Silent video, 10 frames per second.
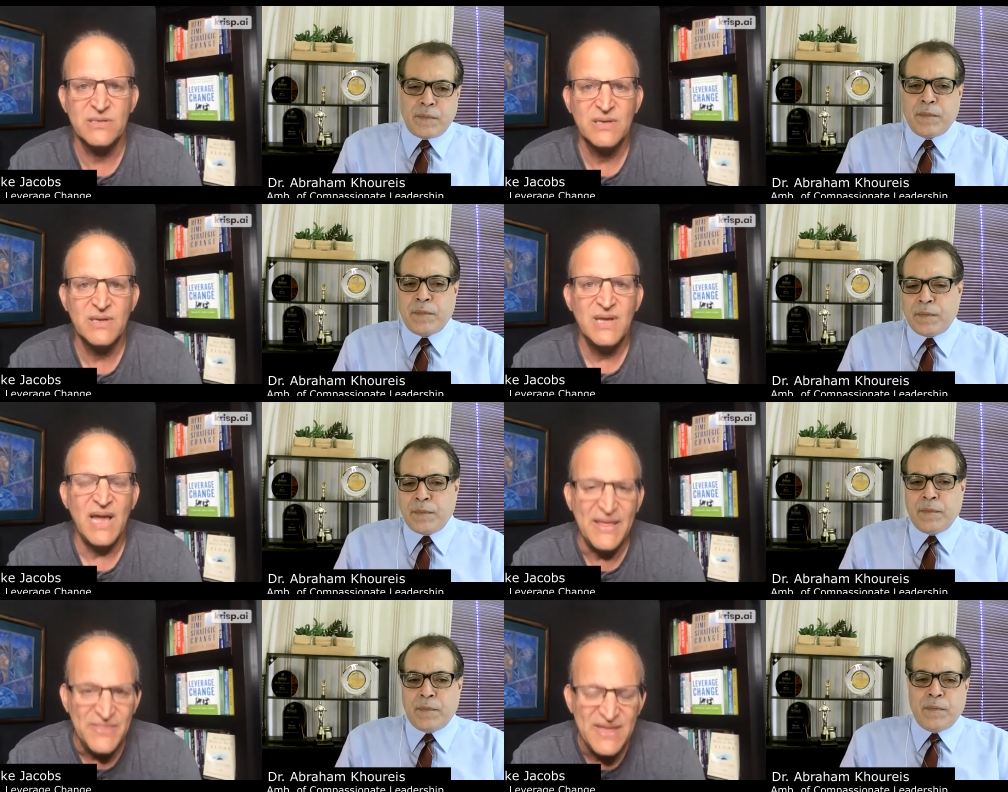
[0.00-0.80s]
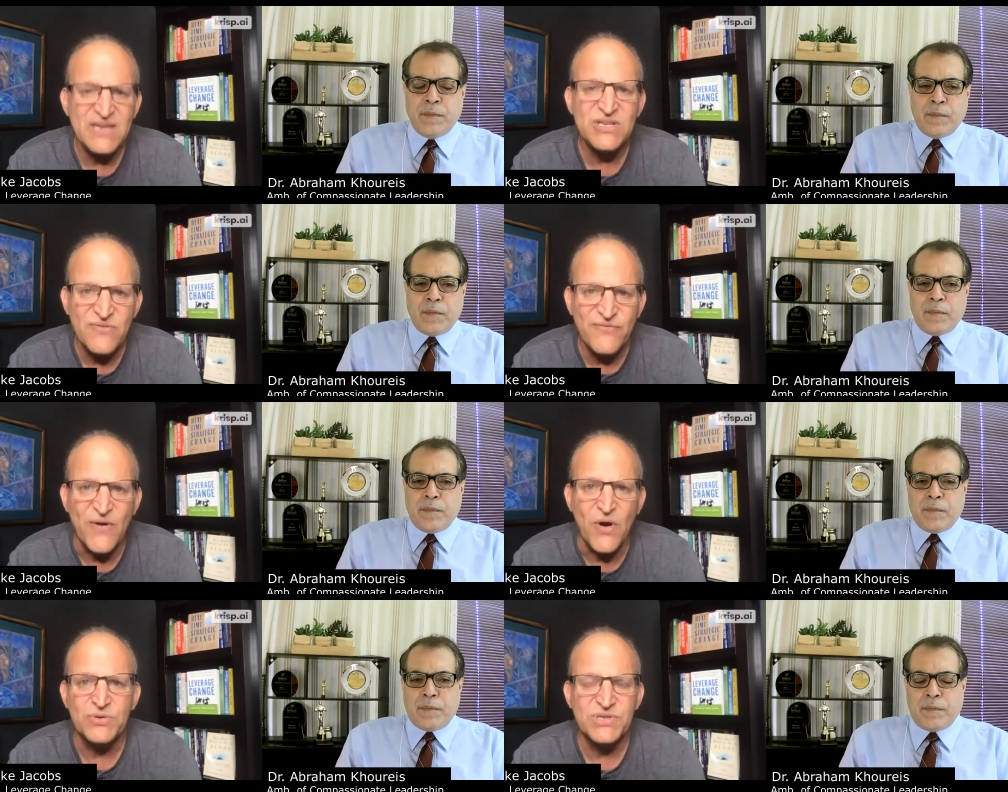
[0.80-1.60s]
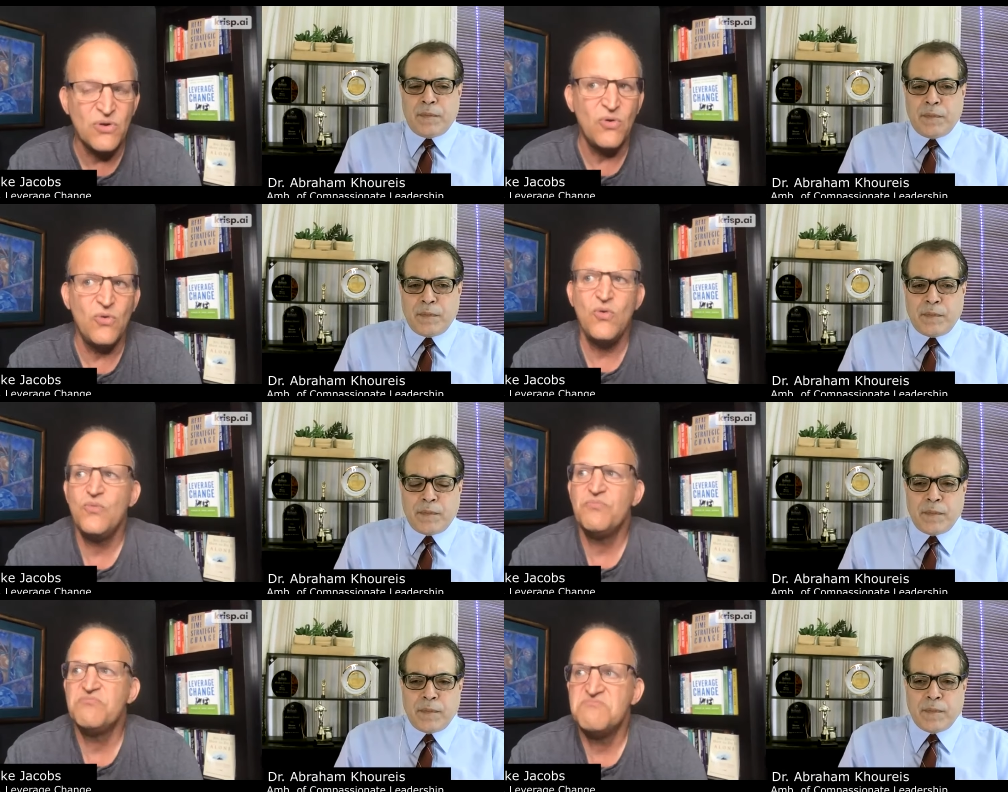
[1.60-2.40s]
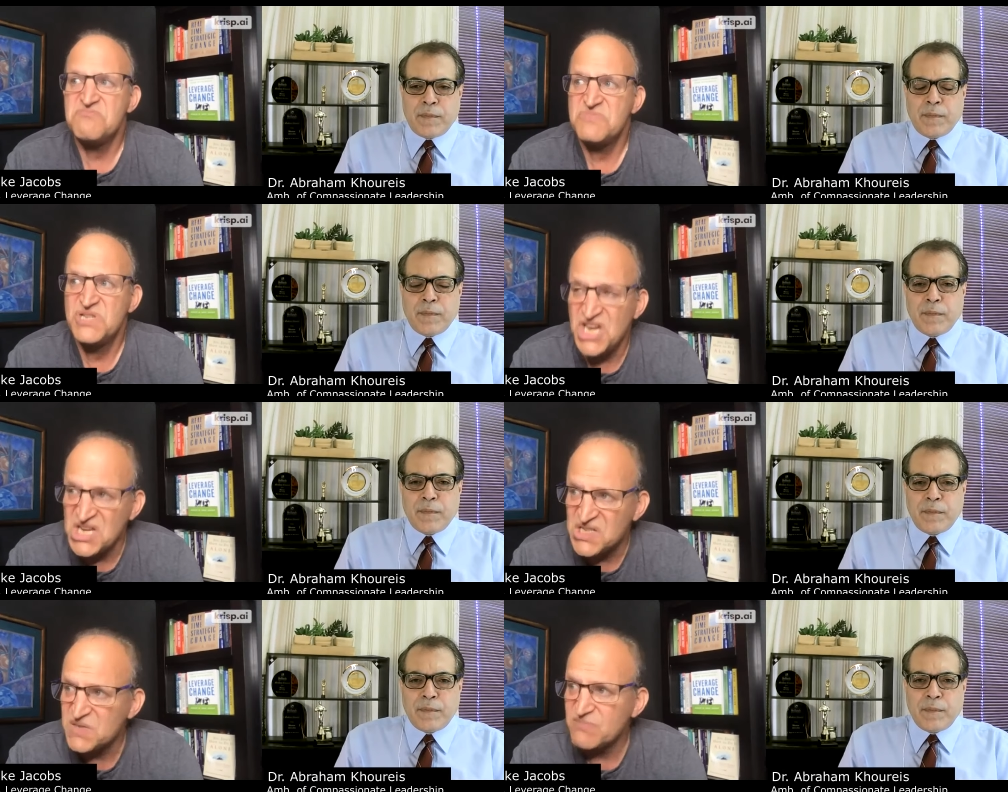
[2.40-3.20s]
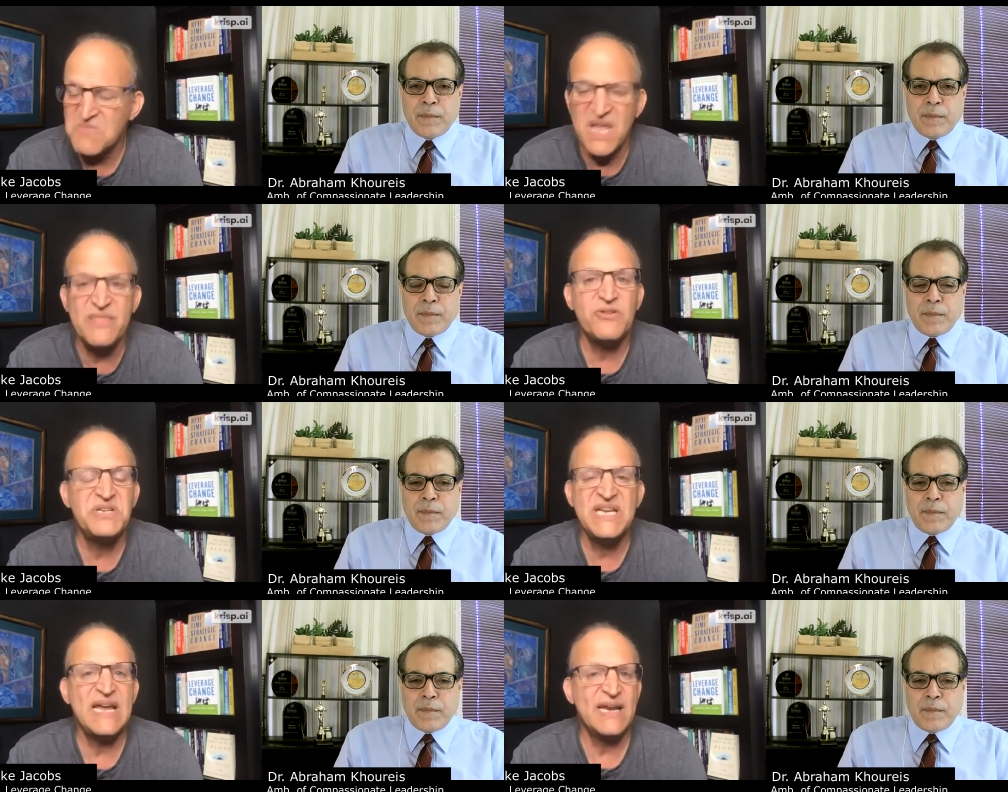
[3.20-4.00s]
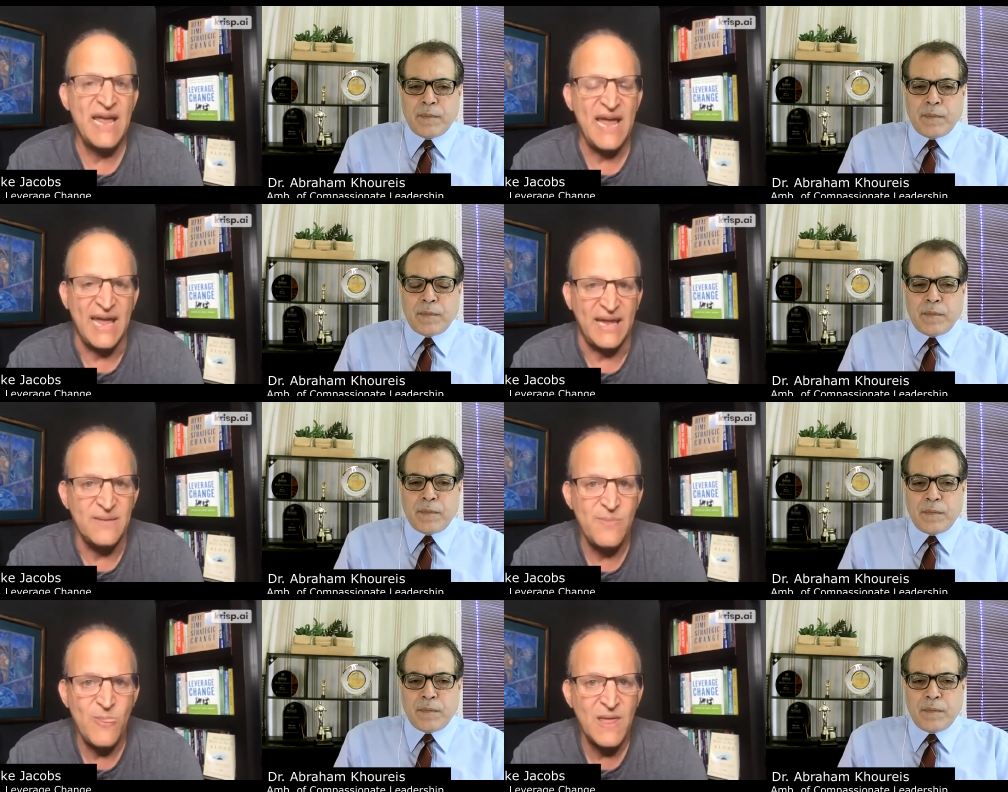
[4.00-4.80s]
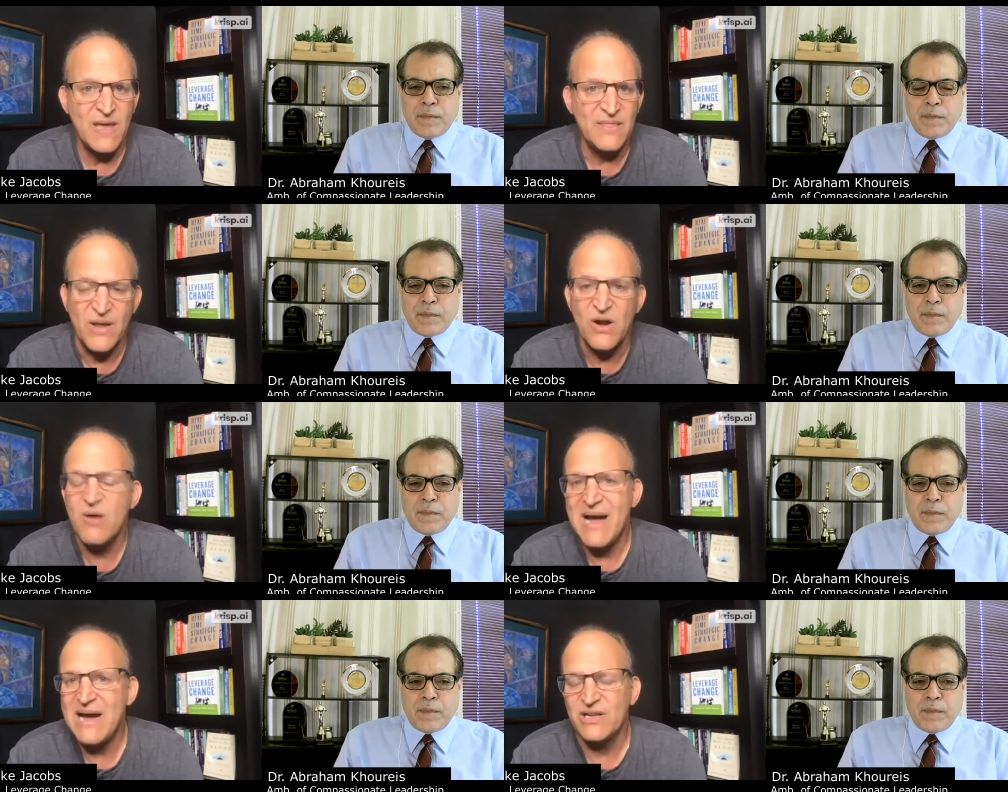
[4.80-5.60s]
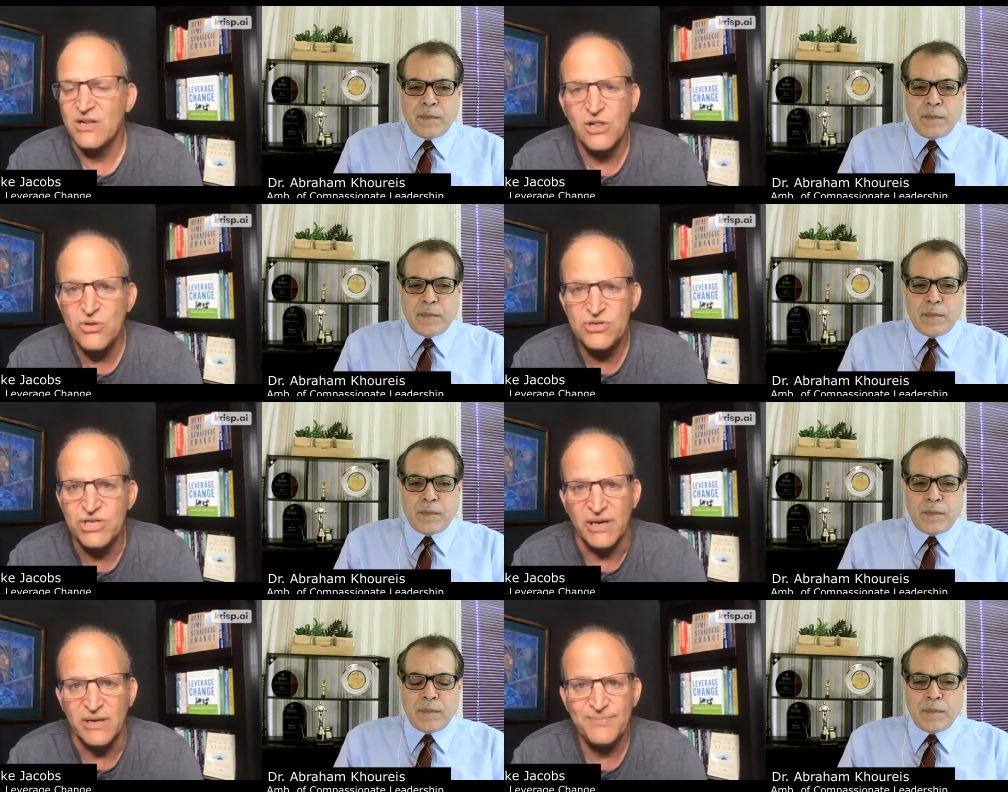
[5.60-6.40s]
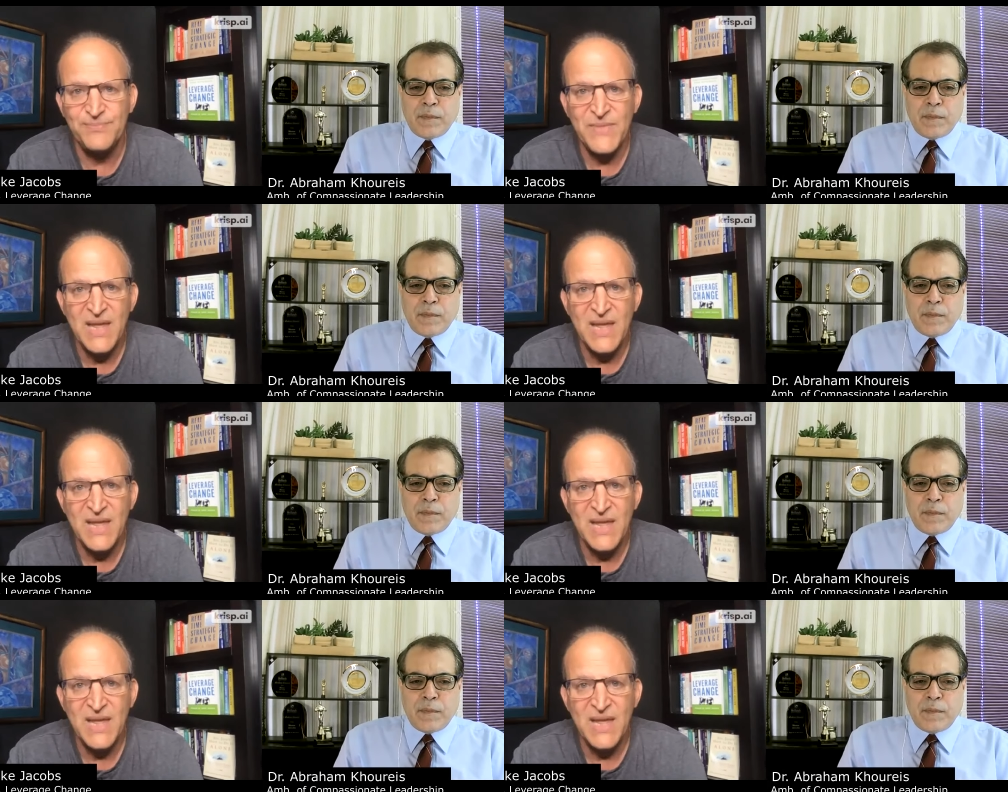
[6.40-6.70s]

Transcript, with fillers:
Speaker 1: And these are folks who just in their DNA, they're about inclusion. And